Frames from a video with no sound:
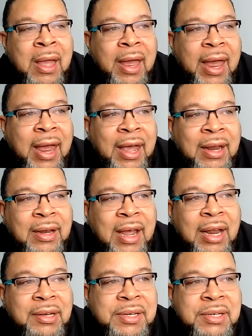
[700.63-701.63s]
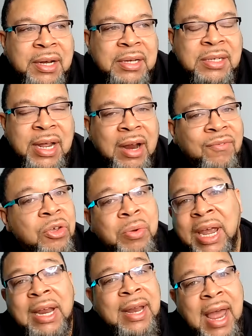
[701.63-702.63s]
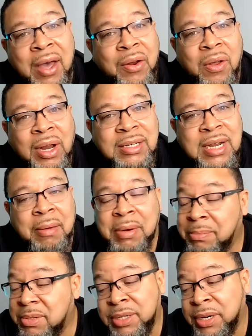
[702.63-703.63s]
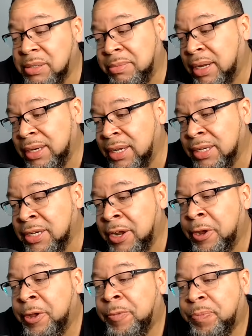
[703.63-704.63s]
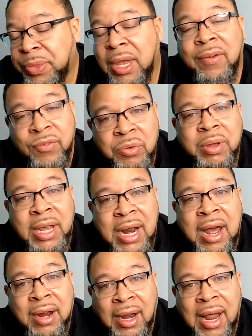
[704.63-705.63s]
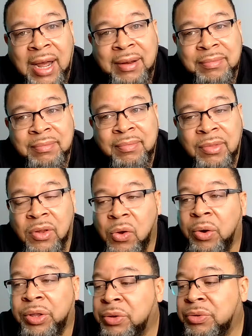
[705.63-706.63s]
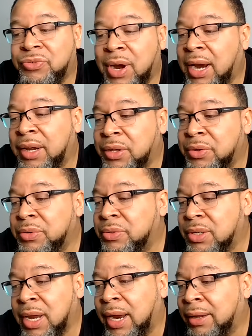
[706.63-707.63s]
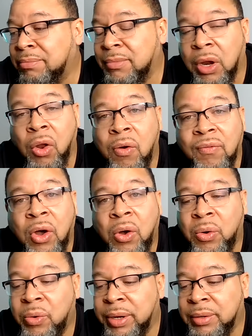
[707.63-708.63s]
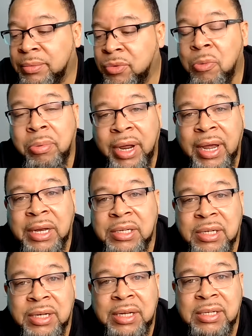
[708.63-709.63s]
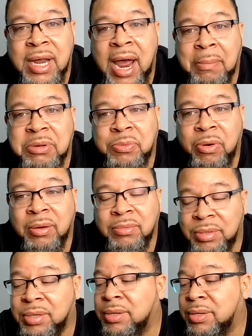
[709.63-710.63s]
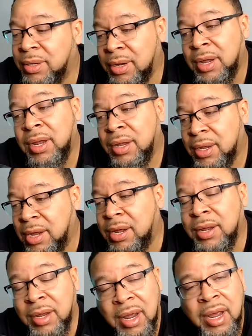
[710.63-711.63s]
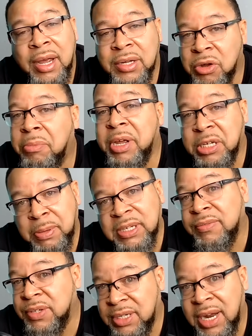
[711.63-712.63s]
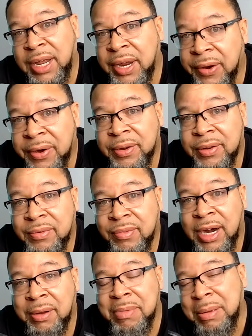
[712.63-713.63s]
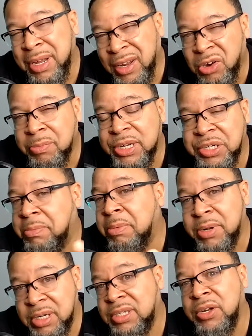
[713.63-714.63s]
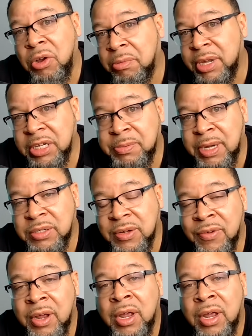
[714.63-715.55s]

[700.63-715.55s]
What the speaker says: And just understand, if you eating out all the time, and I'm serious about this, if you eat out a lot, or you try to use like Glovo and Uber Eats and these apps where it's going to be expensive, just like here, right? Maybe a little bit cheaper, but it's still going to be expensive.